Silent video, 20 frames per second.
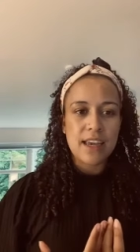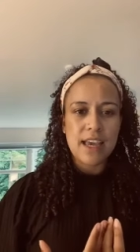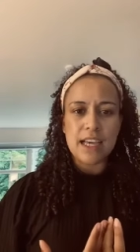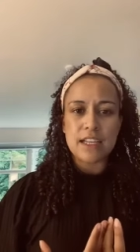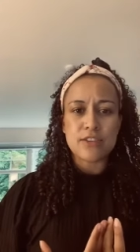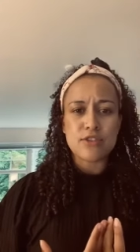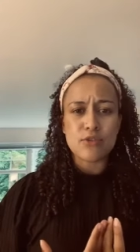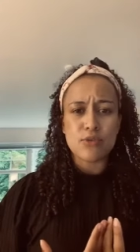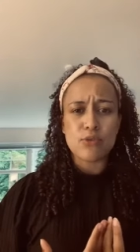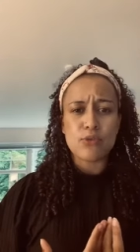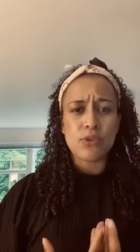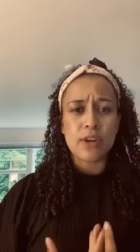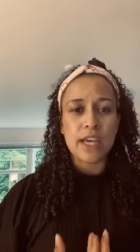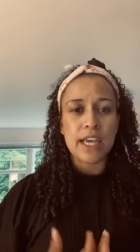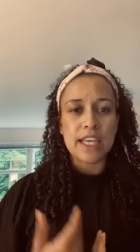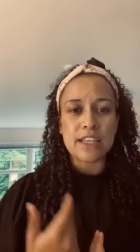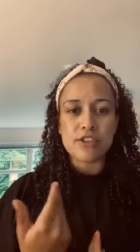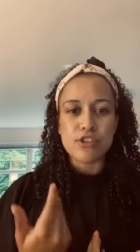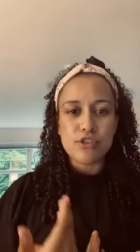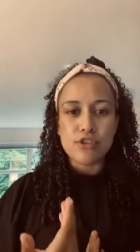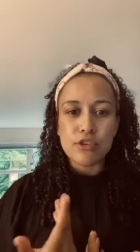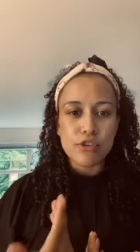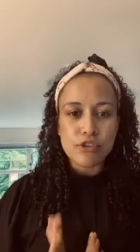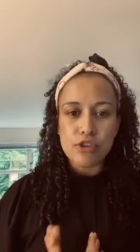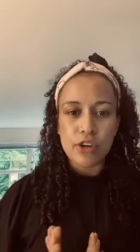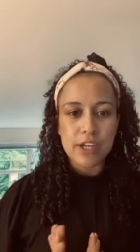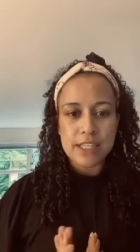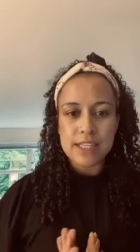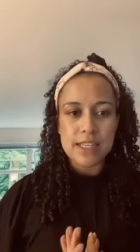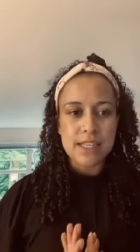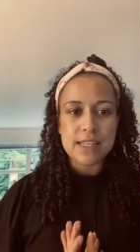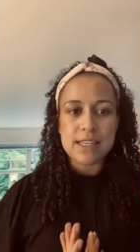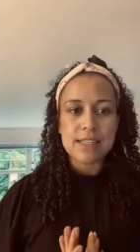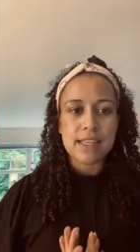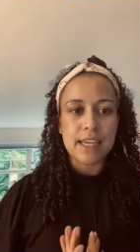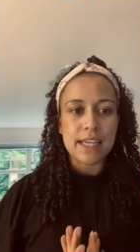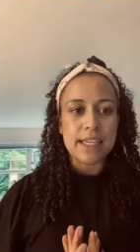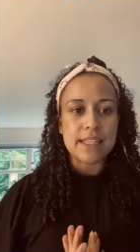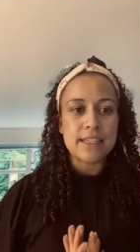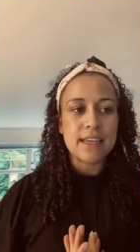as though it's your choice to
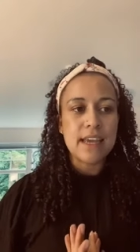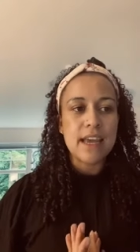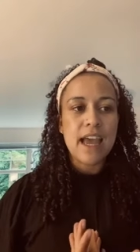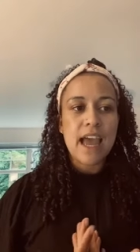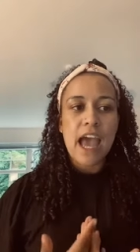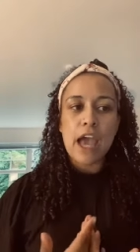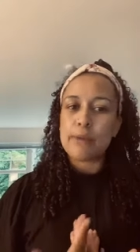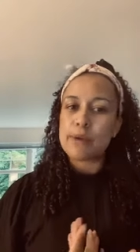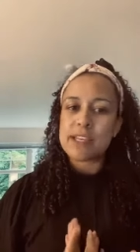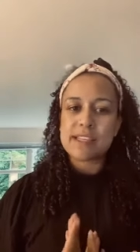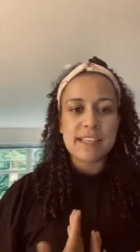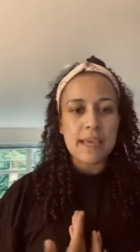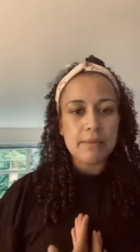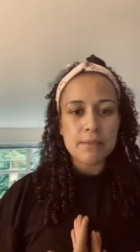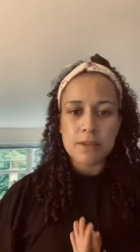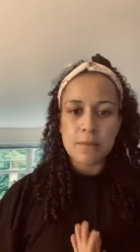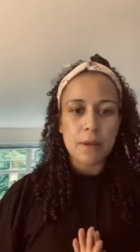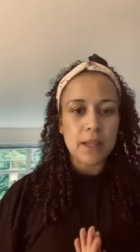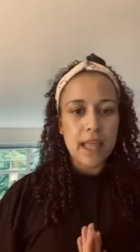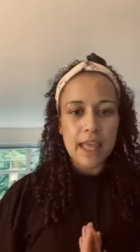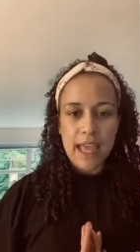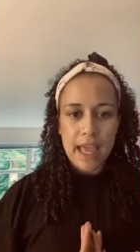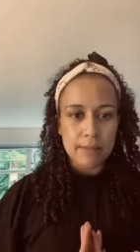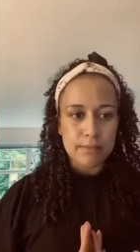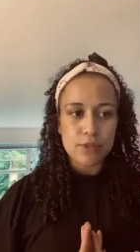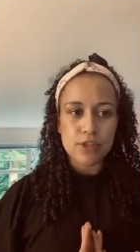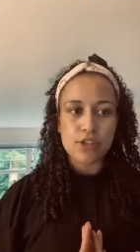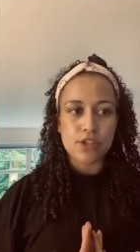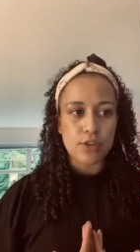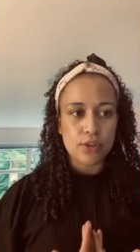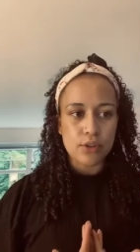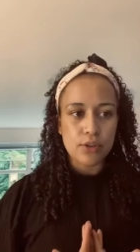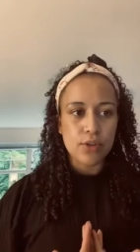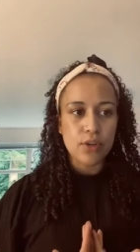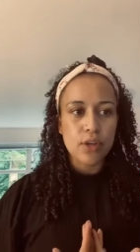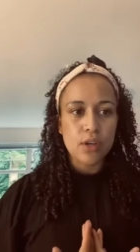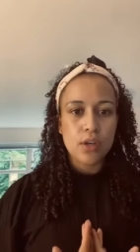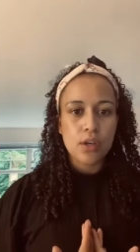decide how acceptable I am to you.